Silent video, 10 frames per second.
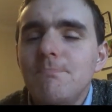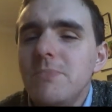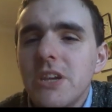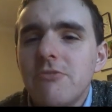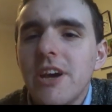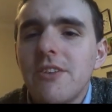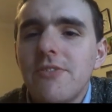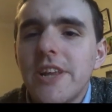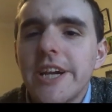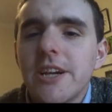big red
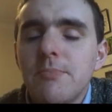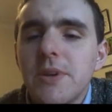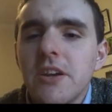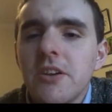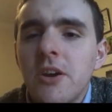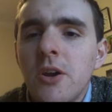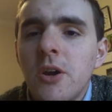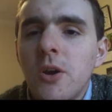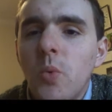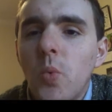flag, big
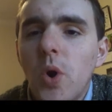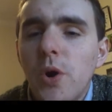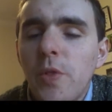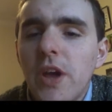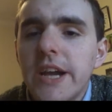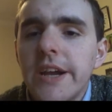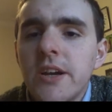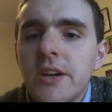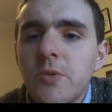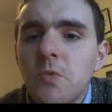whoa there.
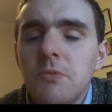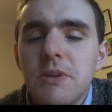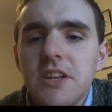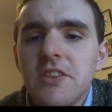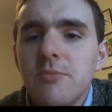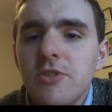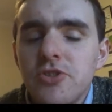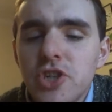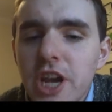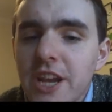We better double
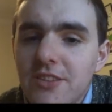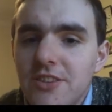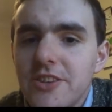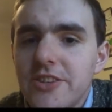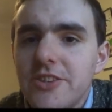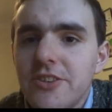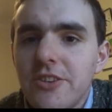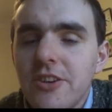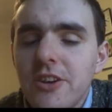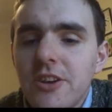check this.
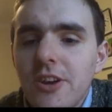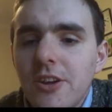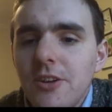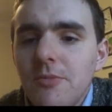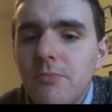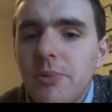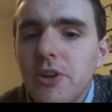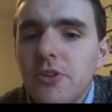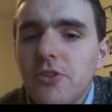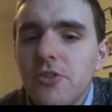
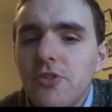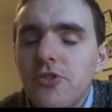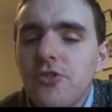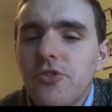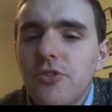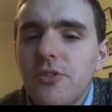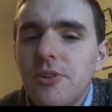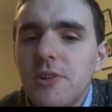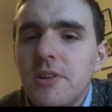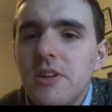Because,
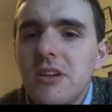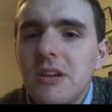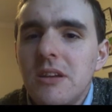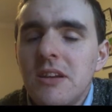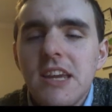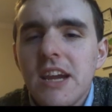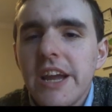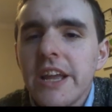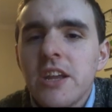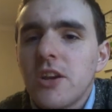yeah,
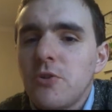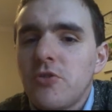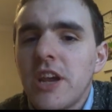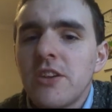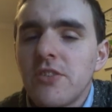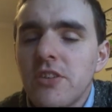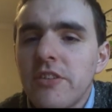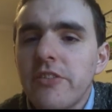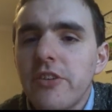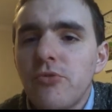it goes down to
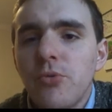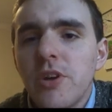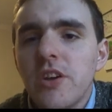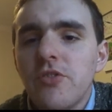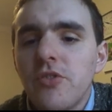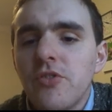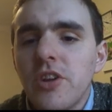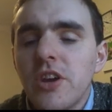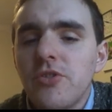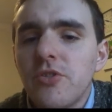the central nature
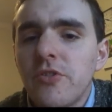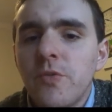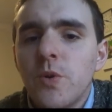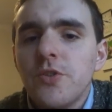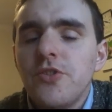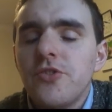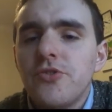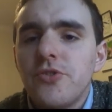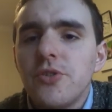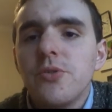nature of what is
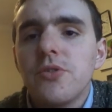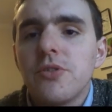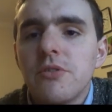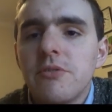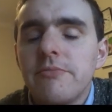truth,